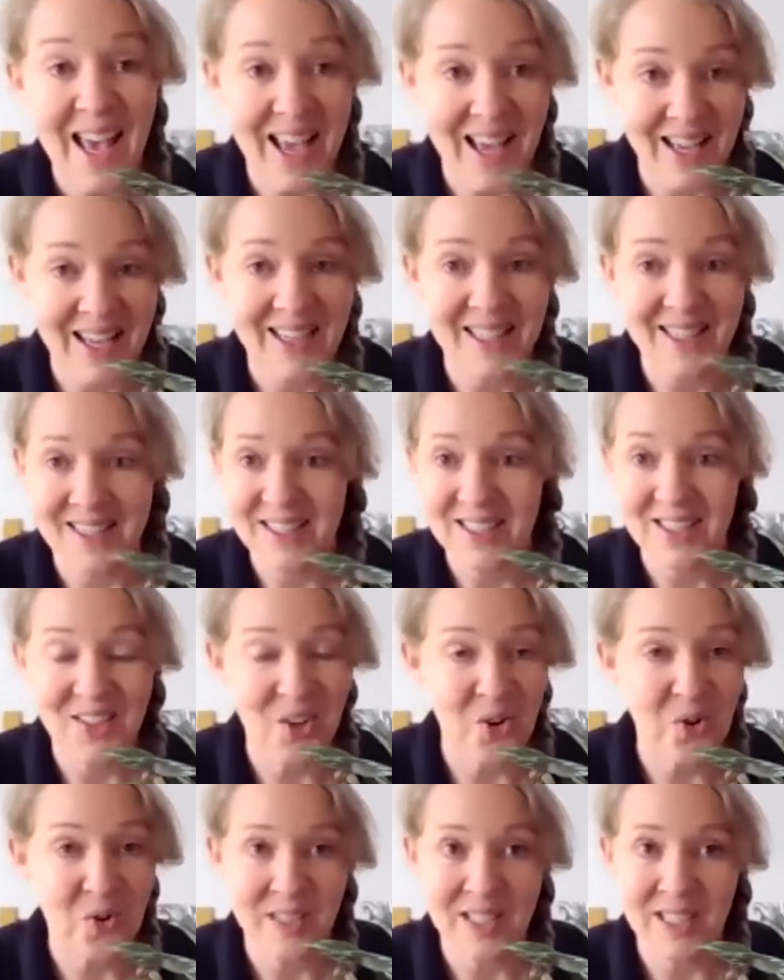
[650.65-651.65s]
And
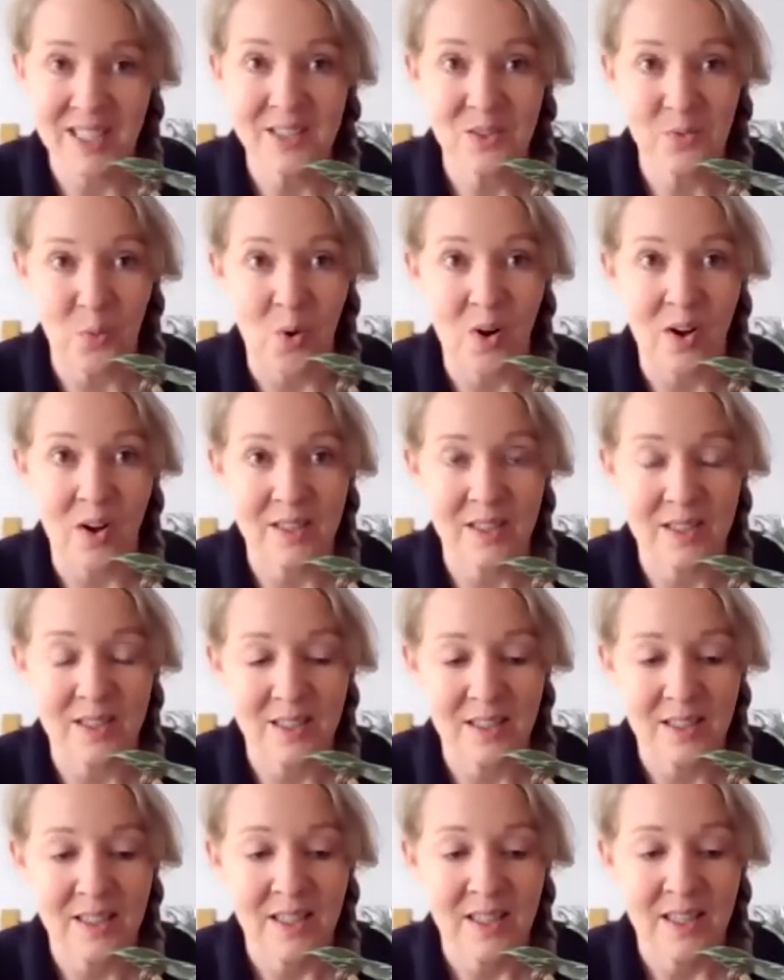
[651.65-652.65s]
it needs
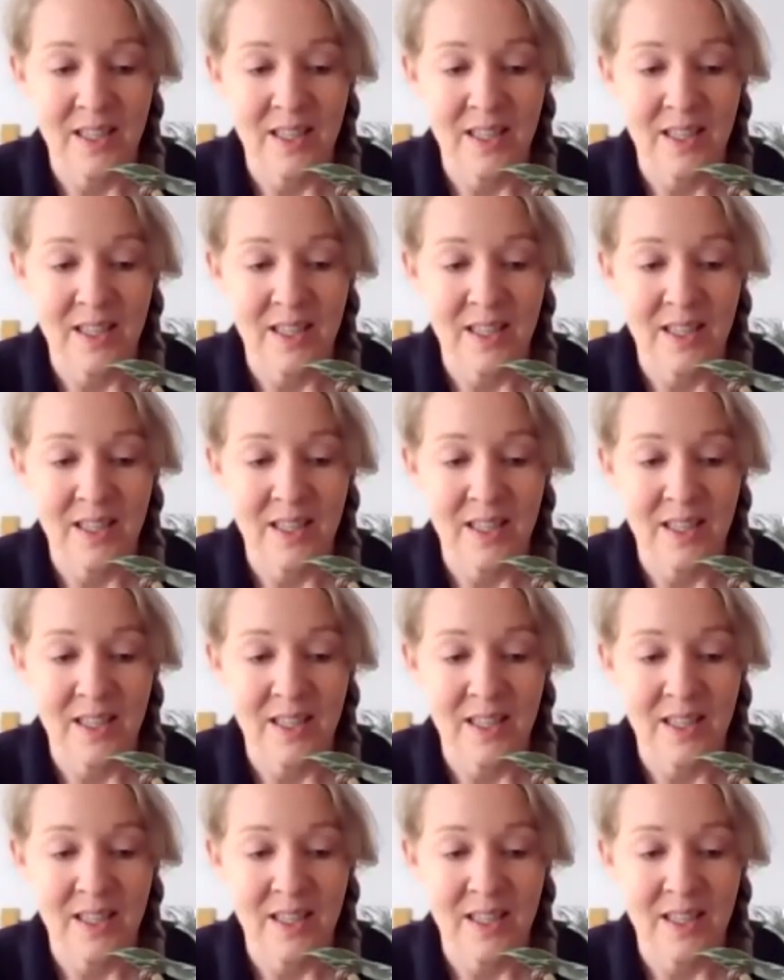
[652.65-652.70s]
water.